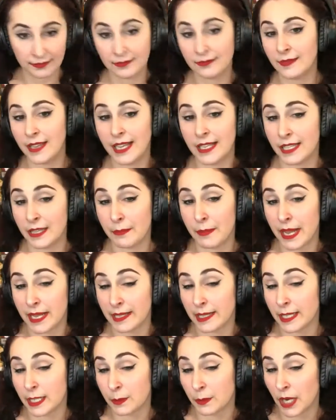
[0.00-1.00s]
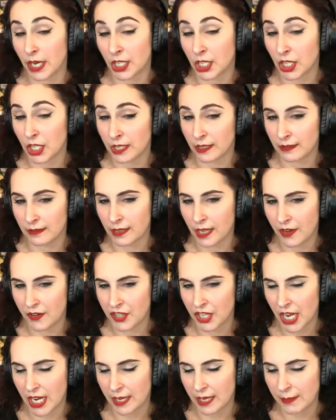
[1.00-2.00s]
is the best expression of
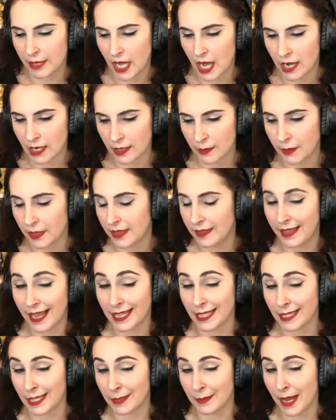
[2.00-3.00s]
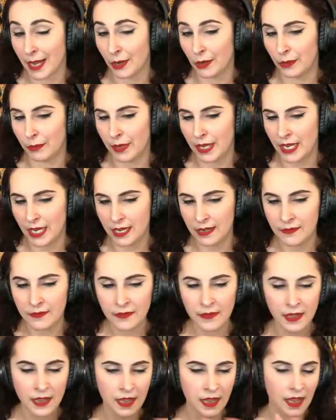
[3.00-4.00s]
Chenin Blanc, but that's just my own opinion.
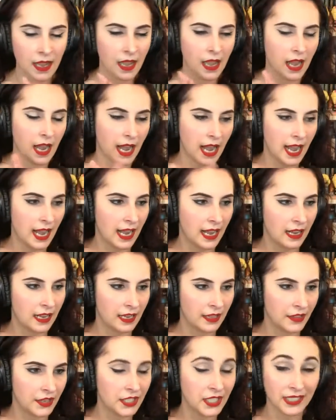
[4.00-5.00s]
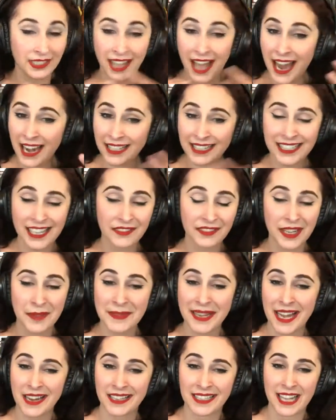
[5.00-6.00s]
There's a lot of stuff coming
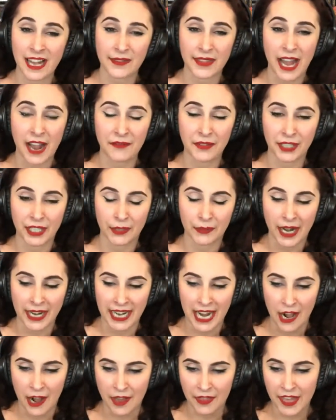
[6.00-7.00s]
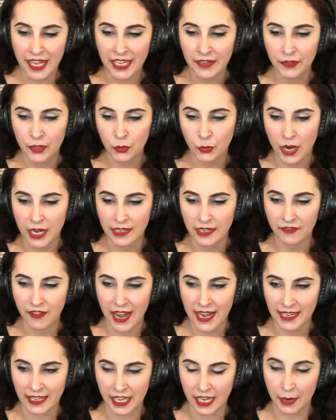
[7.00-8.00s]
out of South Africa right now. I think if you want to
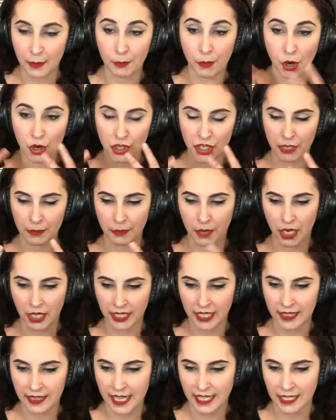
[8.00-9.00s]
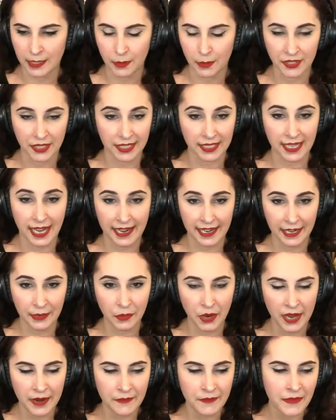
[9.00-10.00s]
find an emerging market, that's the most exciting
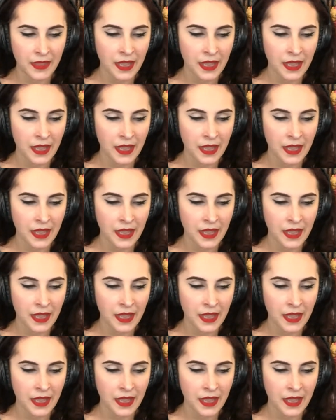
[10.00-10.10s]
one.